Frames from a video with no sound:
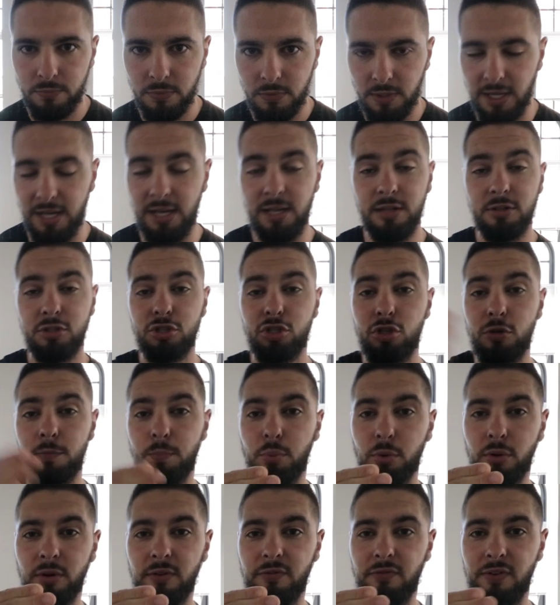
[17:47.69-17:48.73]
Get it?
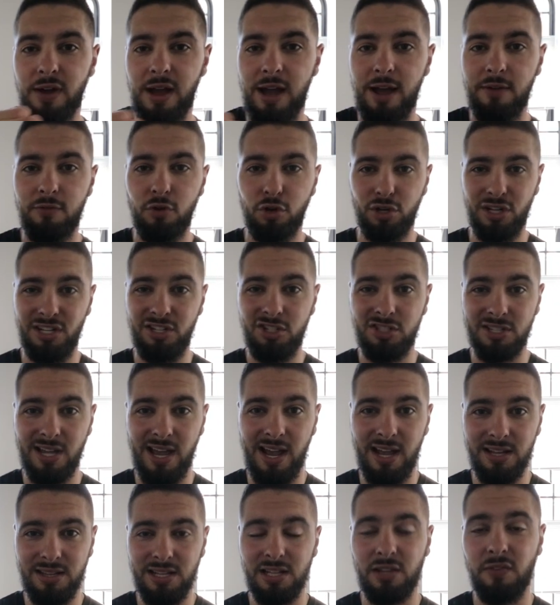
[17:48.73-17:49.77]
2.5 on each
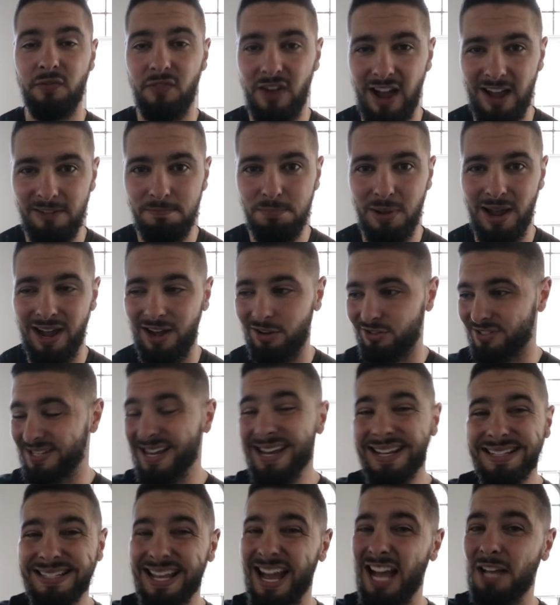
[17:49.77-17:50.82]
side. That's 5 pounds
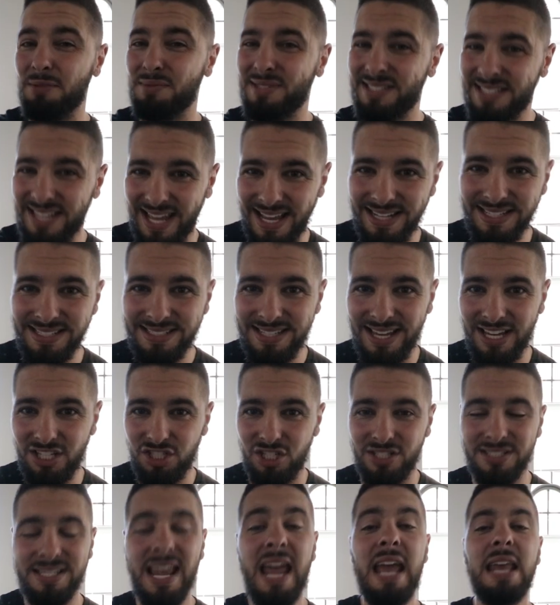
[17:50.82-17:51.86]
times 10
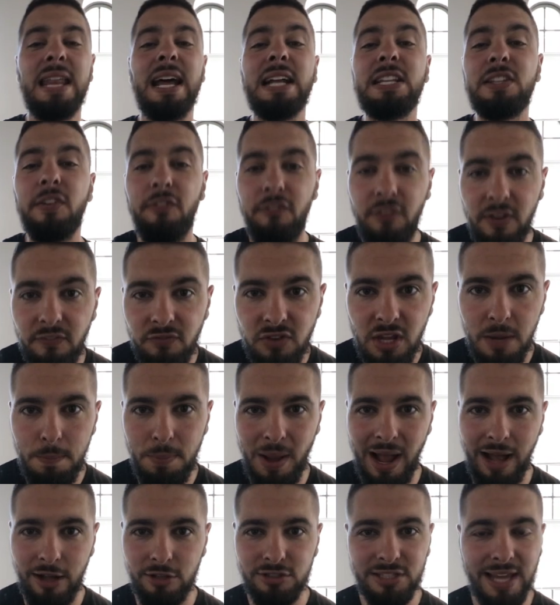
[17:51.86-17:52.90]
sessions. That's 50
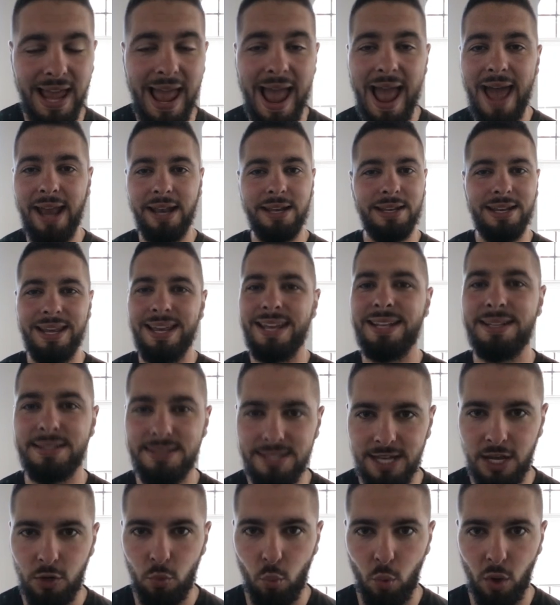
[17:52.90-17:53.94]
pounds added in
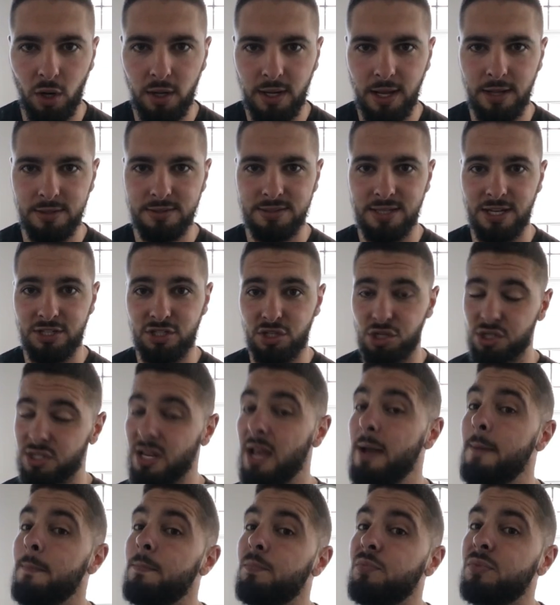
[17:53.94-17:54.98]
10 workout sessions.
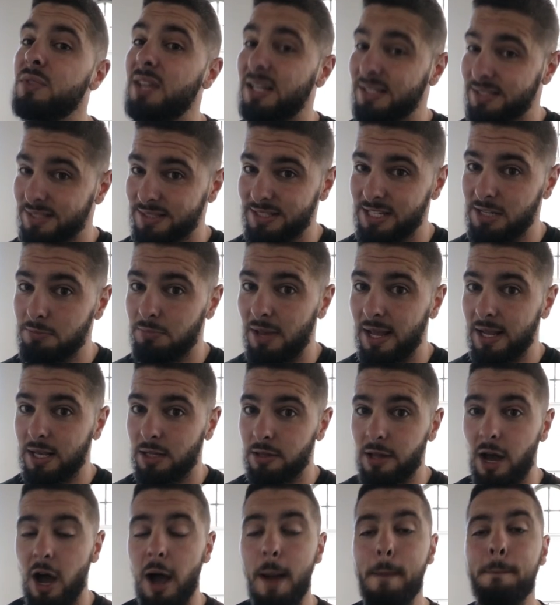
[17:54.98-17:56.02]
Doesn't seem like a
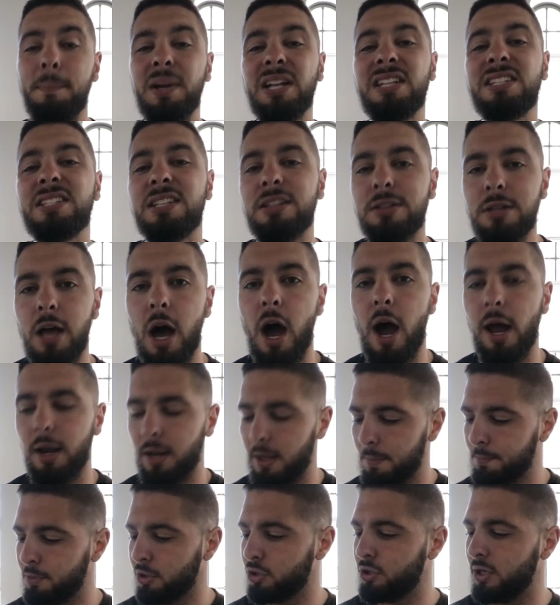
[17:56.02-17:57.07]
lot, but it's a
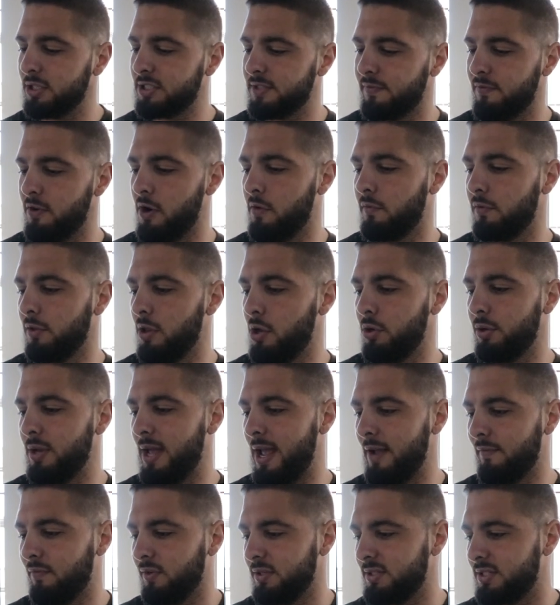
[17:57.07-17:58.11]
lot. Progressive overload
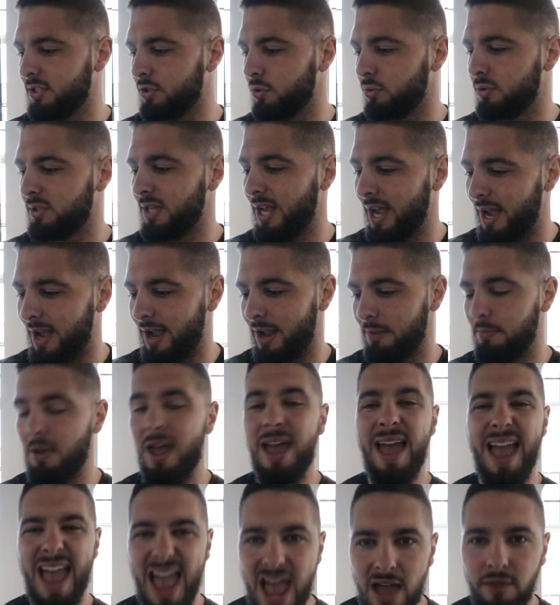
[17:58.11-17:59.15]
every single time.
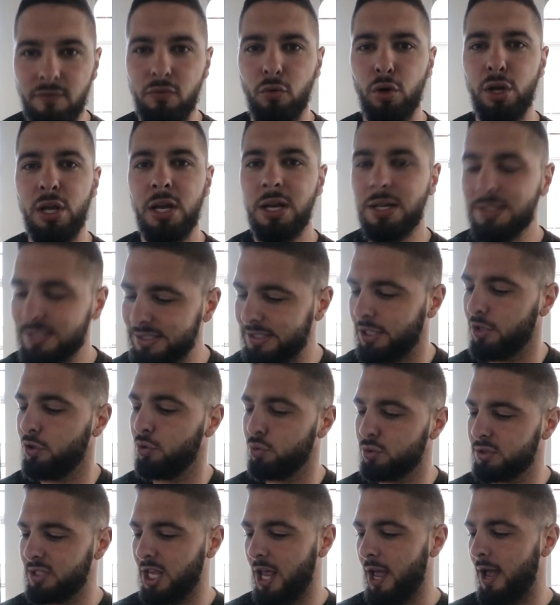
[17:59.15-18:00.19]
Every single
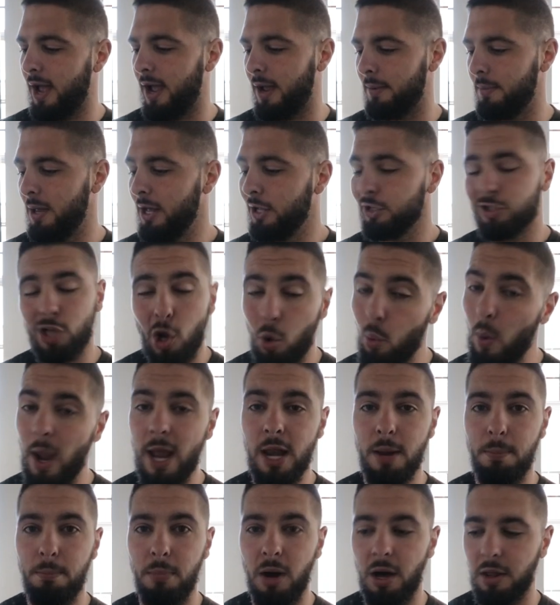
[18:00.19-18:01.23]
time. Don't
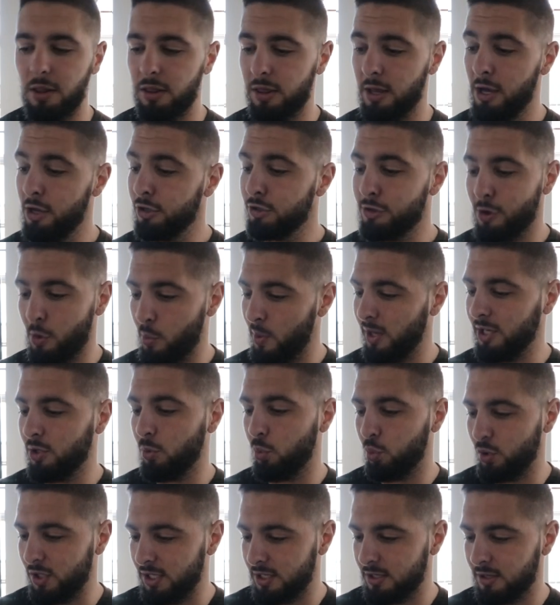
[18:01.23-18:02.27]
wait a month. Don't wait a
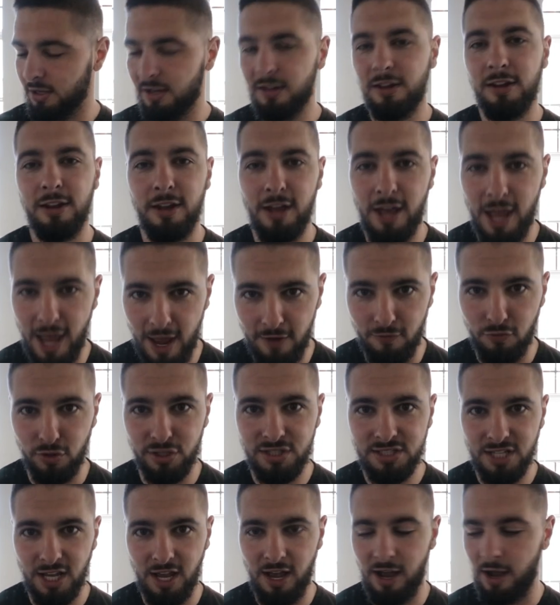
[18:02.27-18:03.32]
week. Every
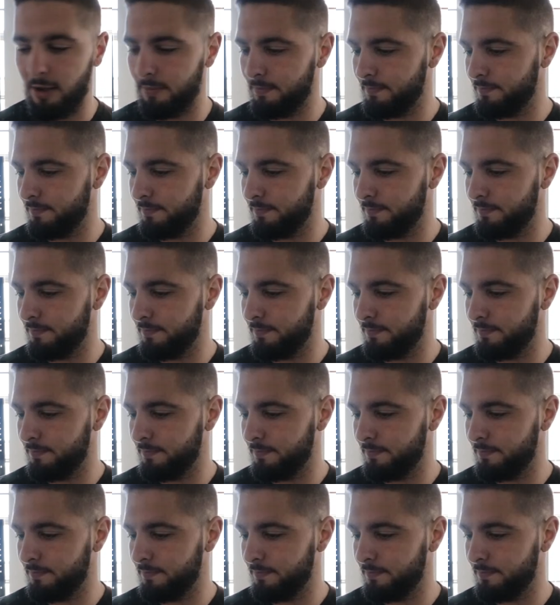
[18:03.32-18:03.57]
time.